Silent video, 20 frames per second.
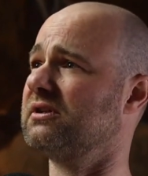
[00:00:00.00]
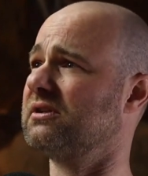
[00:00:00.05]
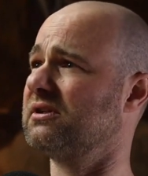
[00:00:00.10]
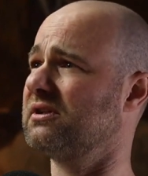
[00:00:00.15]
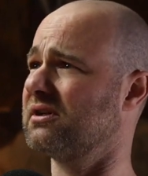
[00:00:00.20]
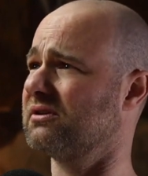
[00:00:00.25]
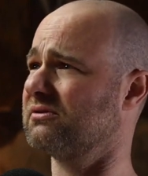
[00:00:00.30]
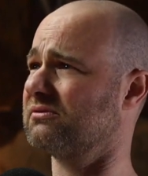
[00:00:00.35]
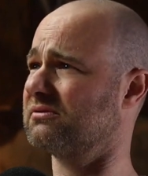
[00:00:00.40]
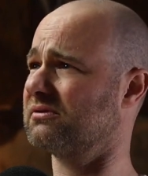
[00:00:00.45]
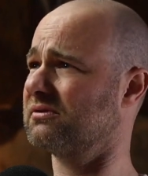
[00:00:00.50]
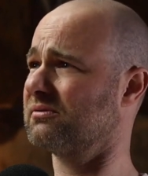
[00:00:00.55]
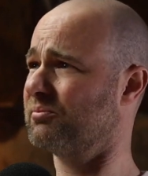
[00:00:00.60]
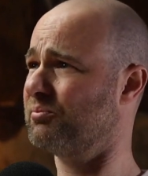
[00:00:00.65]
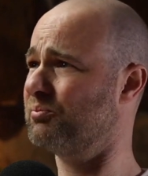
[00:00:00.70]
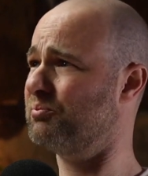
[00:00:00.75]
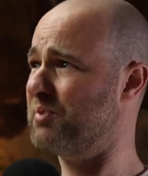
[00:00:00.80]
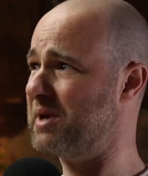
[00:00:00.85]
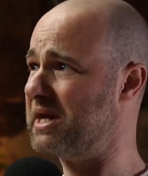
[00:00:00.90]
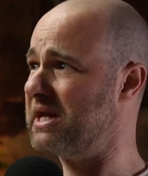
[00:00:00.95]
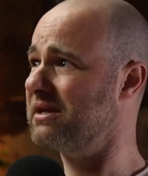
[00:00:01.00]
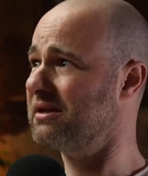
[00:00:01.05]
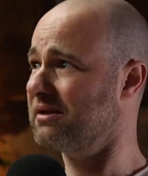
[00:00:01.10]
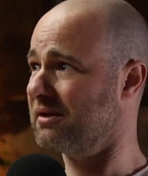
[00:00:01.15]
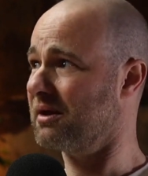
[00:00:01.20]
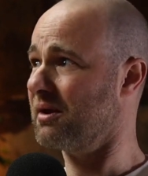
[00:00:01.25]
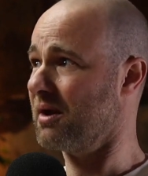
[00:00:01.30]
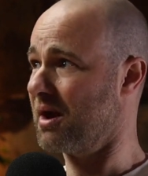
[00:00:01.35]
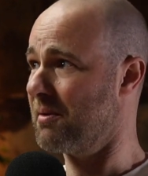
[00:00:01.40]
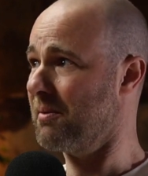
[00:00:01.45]
you know,
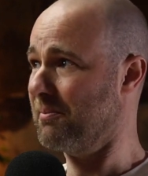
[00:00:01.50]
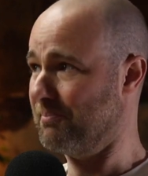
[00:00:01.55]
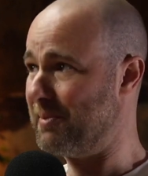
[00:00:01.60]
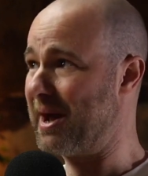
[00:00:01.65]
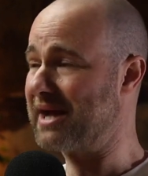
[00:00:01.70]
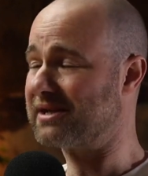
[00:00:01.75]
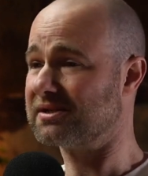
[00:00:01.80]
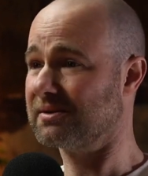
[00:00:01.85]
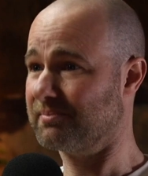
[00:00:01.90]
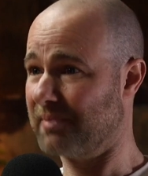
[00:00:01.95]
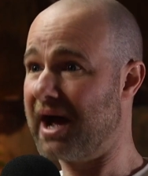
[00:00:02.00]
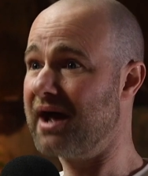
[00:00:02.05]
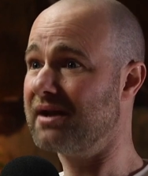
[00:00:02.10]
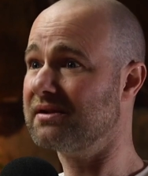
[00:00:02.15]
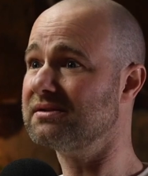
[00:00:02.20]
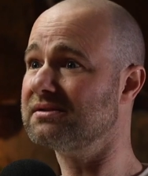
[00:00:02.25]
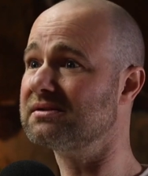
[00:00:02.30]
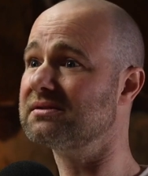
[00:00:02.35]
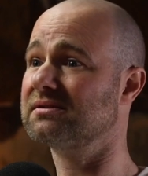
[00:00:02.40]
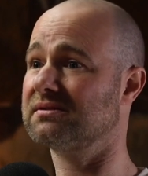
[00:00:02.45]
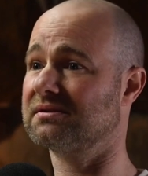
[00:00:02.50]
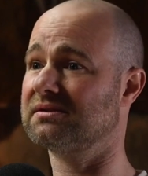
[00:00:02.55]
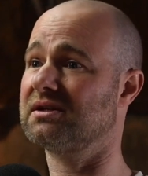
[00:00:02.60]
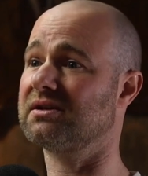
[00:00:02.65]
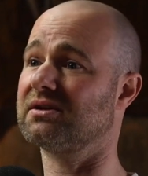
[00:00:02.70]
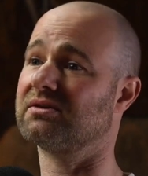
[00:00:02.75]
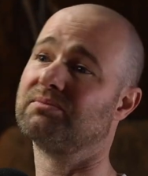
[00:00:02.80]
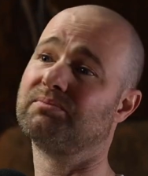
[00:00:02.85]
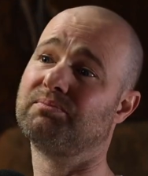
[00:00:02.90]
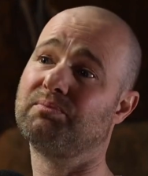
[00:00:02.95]
be a better band, you
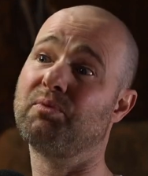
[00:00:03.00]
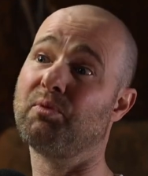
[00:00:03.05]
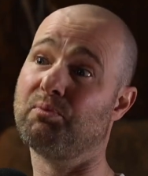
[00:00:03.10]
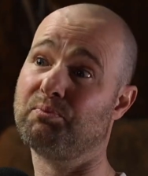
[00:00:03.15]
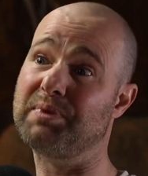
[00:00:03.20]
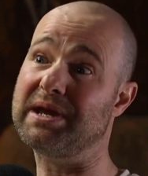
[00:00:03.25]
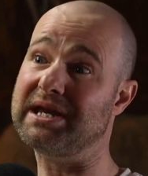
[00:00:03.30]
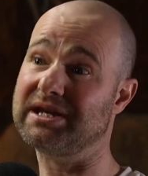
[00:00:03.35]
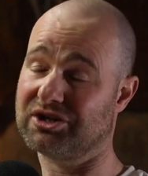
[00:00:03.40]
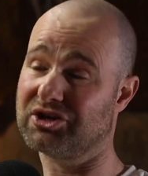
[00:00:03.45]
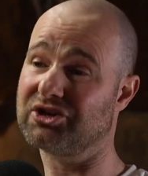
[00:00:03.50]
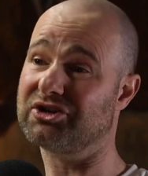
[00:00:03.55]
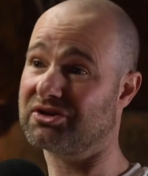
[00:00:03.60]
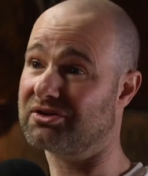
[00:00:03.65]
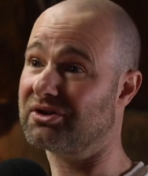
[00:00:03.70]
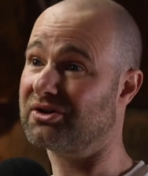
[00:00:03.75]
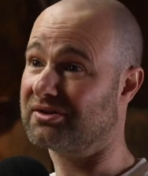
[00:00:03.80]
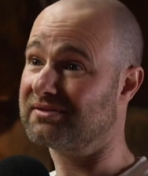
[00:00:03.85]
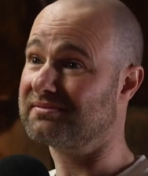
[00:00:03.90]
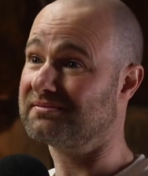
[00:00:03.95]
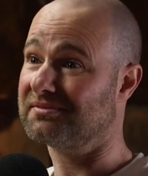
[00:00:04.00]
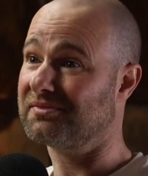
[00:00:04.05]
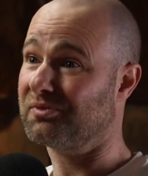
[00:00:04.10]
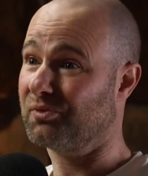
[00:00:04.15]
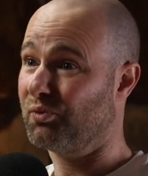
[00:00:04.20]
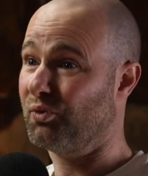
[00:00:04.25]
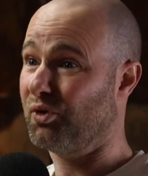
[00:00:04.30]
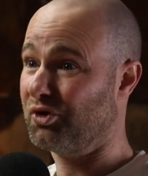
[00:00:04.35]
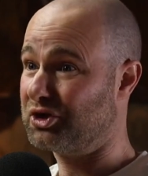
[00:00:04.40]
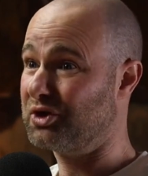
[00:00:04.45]
know, be good at
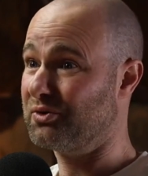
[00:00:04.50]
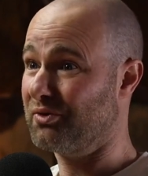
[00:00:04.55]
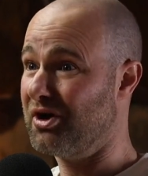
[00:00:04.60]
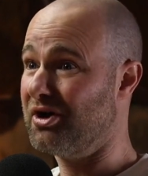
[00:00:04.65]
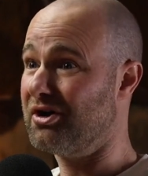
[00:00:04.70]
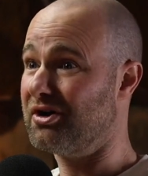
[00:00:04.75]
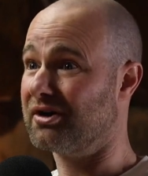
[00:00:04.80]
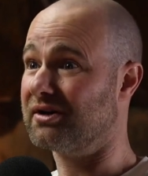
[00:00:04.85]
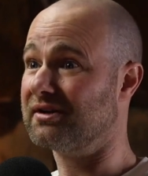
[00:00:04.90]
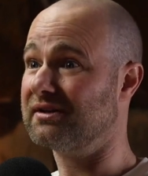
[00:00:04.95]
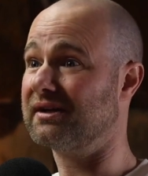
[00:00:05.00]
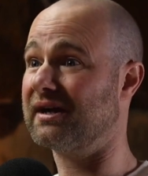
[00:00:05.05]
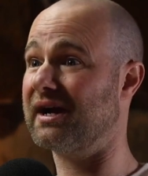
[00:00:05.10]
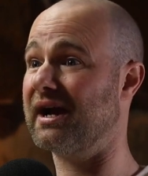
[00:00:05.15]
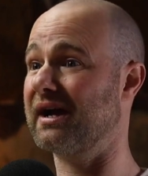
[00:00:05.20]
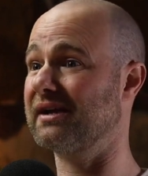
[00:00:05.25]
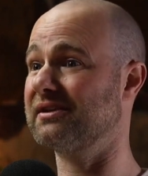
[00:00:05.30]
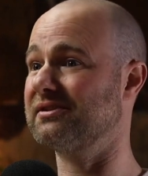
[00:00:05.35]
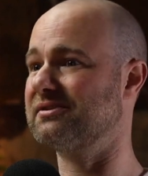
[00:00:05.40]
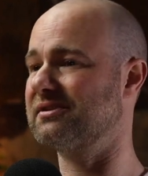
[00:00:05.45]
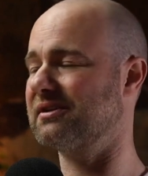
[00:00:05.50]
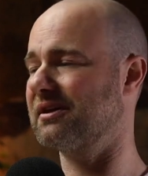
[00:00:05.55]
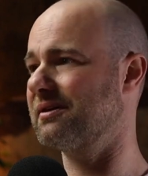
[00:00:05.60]
what you are, and